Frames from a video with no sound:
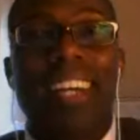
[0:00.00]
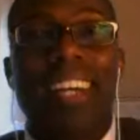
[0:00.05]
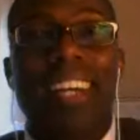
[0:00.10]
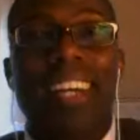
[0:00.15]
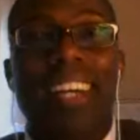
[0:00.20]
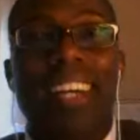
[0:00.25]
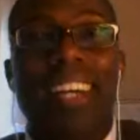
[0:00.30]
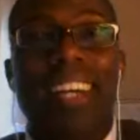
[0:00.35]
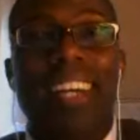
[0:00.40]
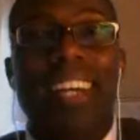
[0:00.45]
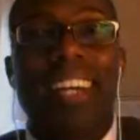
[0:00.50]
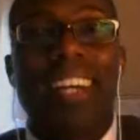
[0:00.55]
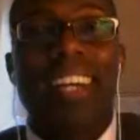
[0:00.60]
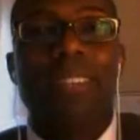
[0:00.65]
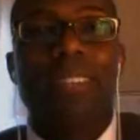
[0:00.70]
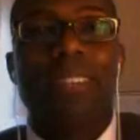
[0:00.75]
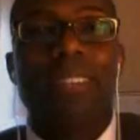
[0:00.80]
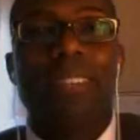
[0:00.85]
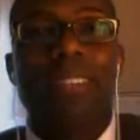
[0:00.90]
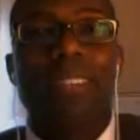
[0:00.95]
because we want to
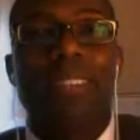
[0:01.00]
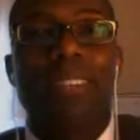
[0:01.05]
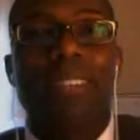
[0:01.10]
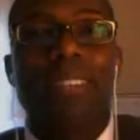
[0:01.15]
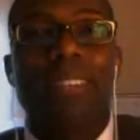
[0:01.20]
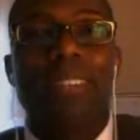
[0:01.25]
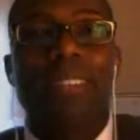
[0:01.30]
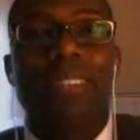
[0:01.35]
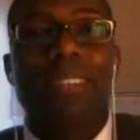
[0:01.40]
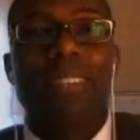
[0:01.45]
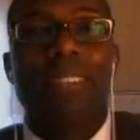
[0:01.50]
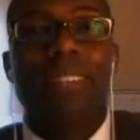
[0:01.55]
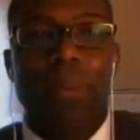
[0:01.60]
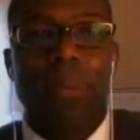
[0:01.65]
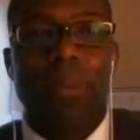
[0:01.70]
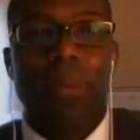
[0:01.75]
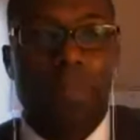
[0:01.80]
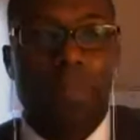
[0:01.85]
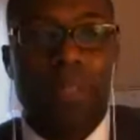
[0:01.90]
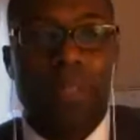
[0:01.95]
be of value to each
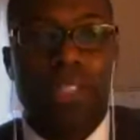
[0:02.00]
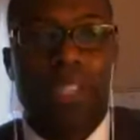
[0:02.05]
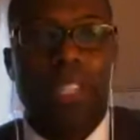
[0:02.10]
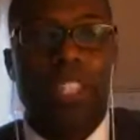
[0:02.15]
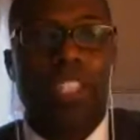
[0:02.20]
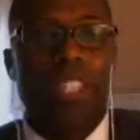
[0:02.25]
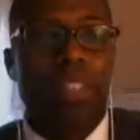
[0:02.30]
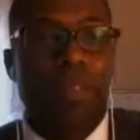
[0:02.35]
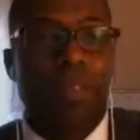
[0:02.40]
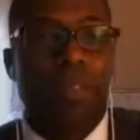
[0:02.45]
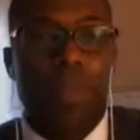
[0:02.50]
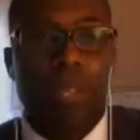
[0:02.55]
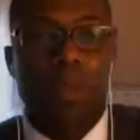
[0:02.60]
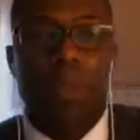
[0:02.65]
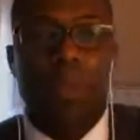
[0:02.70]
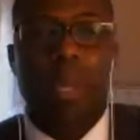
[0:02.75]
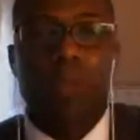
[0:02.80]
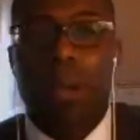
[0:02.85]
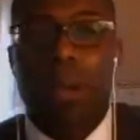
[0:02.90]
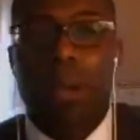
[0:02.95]
and every one of you. Whether we have
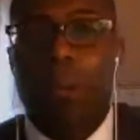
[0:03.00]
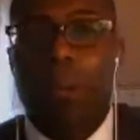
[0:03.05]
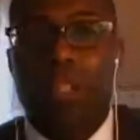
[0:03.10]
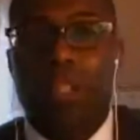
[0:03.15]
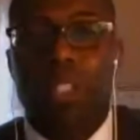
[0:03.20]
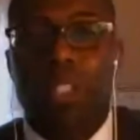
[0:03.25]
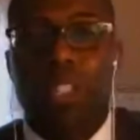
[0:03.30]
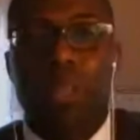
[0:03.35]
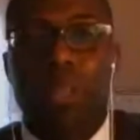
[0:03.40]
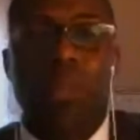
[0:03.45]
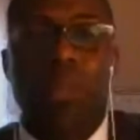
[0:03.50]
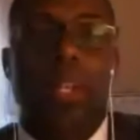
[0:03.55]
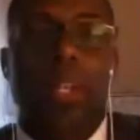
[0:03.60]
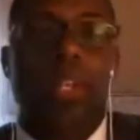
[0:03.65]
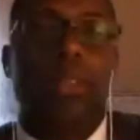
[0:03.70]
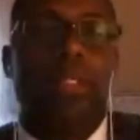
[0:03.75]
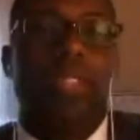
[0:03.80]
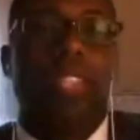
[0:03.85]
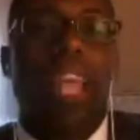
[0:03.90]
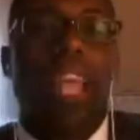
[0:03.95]
one person or
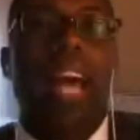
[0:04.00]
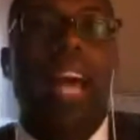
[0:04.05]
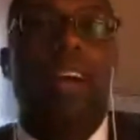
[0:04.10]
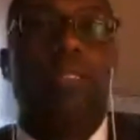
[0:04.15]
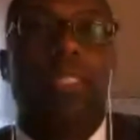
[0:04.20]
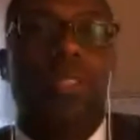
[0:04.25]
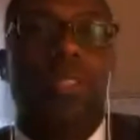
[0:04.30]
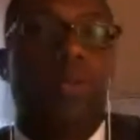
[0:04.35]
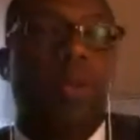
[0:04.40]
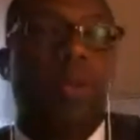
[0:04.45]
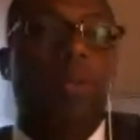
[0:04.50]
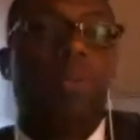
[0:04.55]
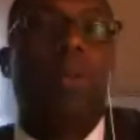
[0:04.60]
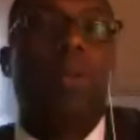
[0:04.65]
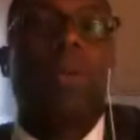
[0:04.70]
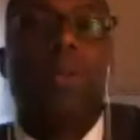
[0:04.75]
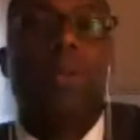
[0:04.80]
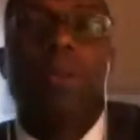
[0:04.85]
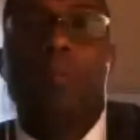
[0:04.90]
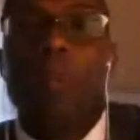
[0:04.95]
100,000 or 1
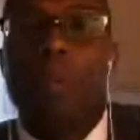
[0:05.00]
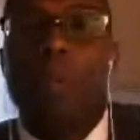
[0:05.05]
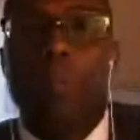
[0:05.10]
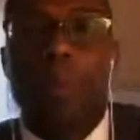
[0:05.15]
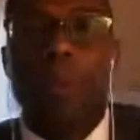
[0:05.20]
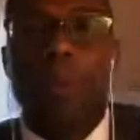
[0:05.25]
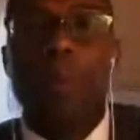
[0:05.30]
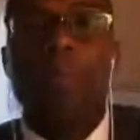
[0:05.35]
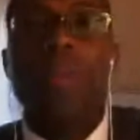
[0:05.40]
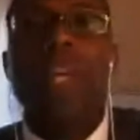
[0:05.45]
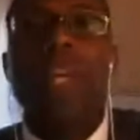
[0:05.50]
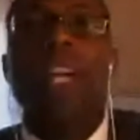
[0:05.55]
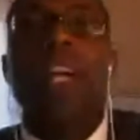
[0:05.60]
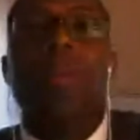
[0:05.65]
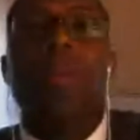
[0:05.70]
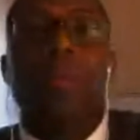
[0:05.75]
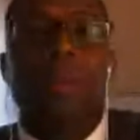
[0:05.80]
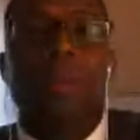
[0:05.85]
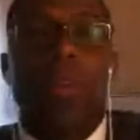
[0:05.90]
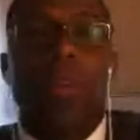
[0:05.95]
million people,
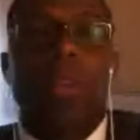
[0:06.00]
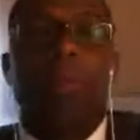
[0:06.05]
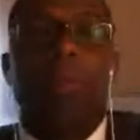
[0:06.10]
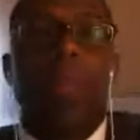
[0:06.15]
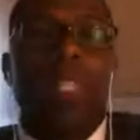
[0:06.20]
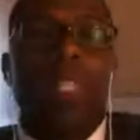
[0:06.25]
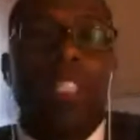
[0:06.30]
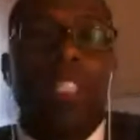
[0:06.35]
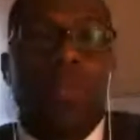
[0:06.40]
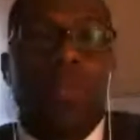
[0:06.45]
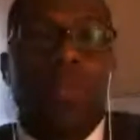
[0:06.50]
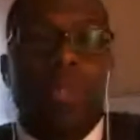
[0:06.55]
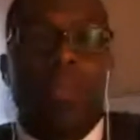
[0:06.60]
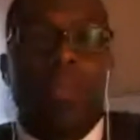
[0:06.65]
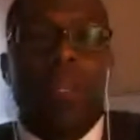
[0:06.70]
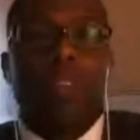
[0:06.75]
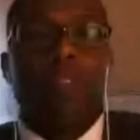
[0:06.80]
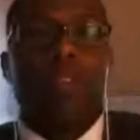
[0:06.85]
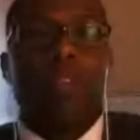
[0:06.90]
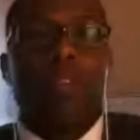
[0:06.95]
we want to make sure we
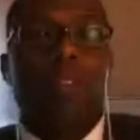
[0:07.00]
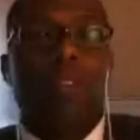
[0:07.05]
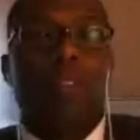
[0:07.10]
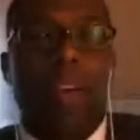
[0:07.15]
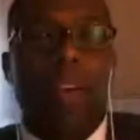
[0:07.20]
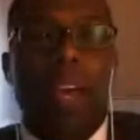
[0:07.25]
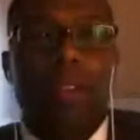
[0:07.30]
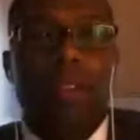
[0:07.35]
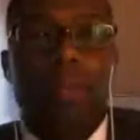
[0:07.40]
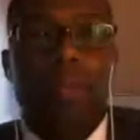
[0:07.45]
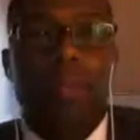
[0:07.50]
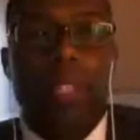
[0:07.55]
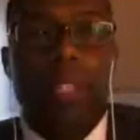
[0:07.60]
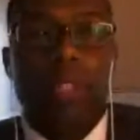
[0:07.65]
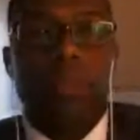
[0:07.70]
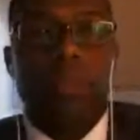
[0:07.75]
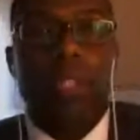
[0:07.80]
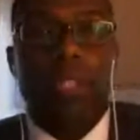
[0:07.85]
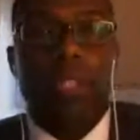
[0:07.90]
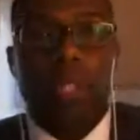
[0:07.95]
give you the value that
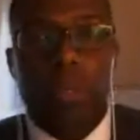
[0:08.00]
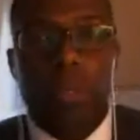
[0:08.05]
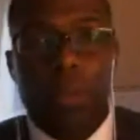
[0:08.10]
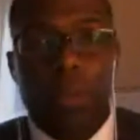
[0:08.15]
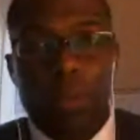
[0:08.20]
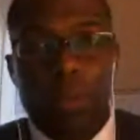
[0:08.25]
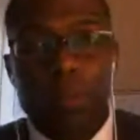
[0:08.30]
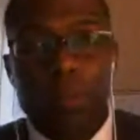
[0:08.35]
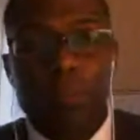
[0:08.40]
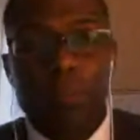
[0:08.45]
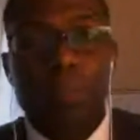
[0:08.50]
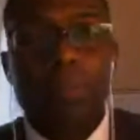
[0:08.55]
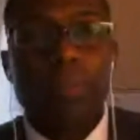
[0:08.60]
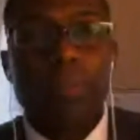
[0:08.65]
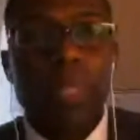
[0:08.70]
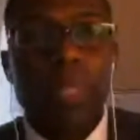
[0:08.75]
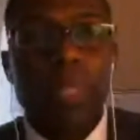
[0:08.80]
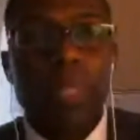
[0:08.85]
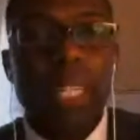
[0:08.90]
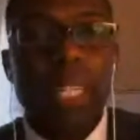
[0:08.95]
you deserve.
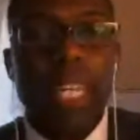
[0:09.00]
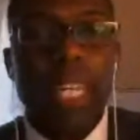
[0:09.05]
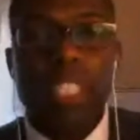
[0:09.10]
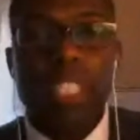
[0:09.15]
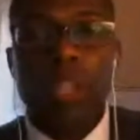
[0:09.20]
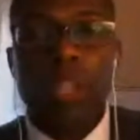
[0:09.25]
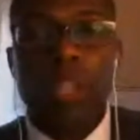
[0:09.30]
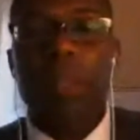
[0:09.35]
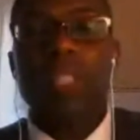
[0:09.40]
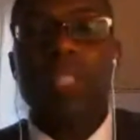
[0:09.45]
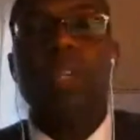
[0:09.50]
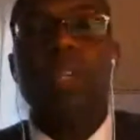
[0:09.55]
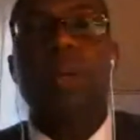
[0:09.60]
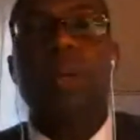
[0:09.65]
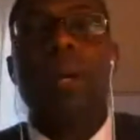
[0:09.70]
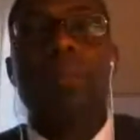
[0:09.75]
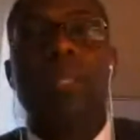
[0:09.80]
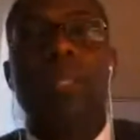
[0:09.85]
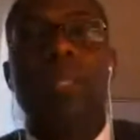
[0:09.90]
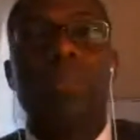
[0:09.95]
And so, Brother Daryl,
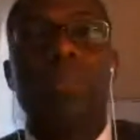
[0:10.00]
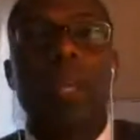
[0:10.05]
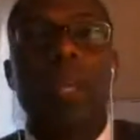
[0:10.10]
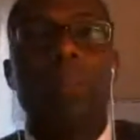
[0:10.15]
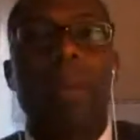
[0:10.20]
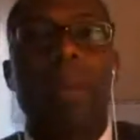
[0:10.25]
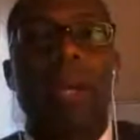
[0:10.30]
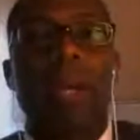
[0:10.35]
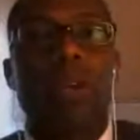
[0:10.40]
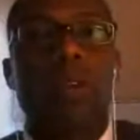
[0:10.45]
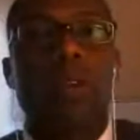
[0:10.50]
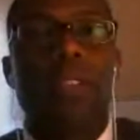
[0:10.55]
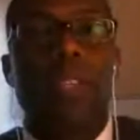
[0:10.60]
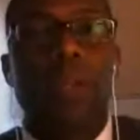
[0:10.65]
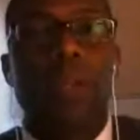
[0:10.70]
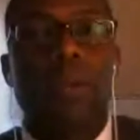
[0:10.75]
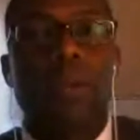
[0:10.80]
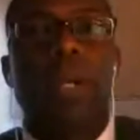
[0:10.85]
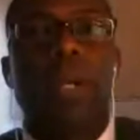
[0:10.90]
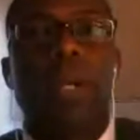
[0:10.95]
I'm going to swing it back over to
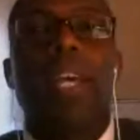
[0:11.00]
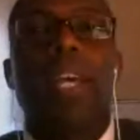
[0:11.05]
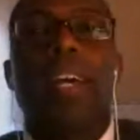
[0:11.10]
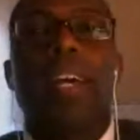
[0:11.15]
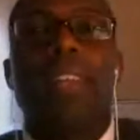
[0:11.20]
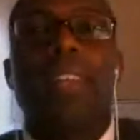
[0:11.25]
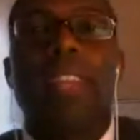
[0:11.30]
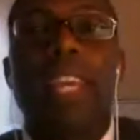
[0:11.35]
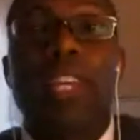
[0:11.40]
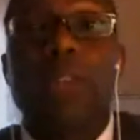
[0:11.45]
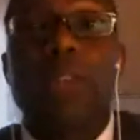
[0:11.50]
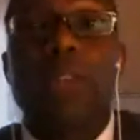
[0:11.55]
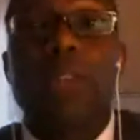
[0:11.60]
you. Thank